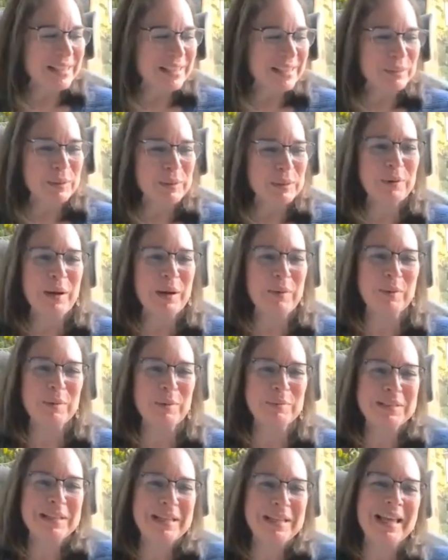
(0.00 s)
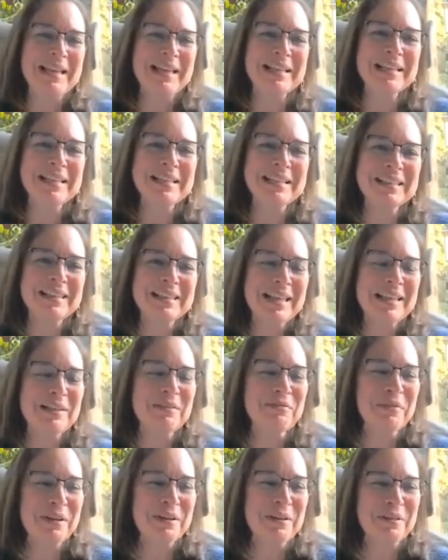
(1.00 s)
as we wrap up today,
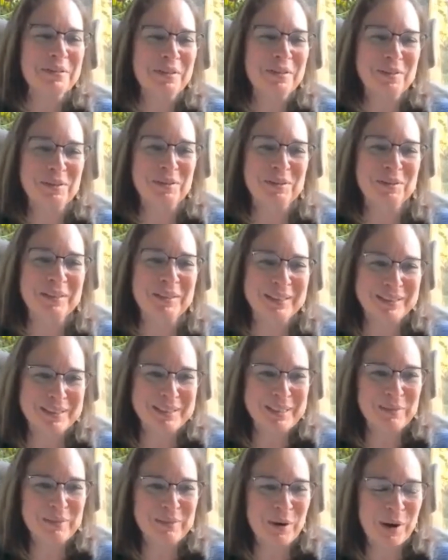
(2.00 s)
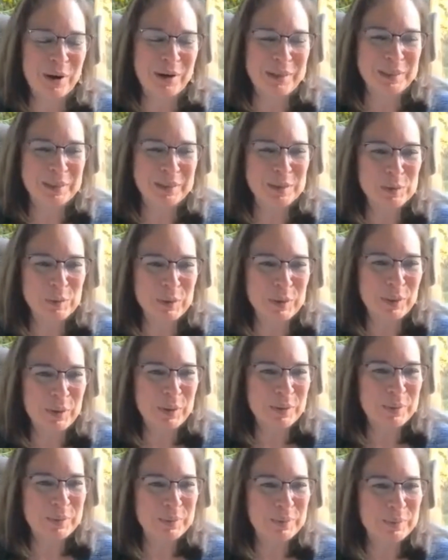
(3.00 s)
any final thoughts you'd like to leave our audience with?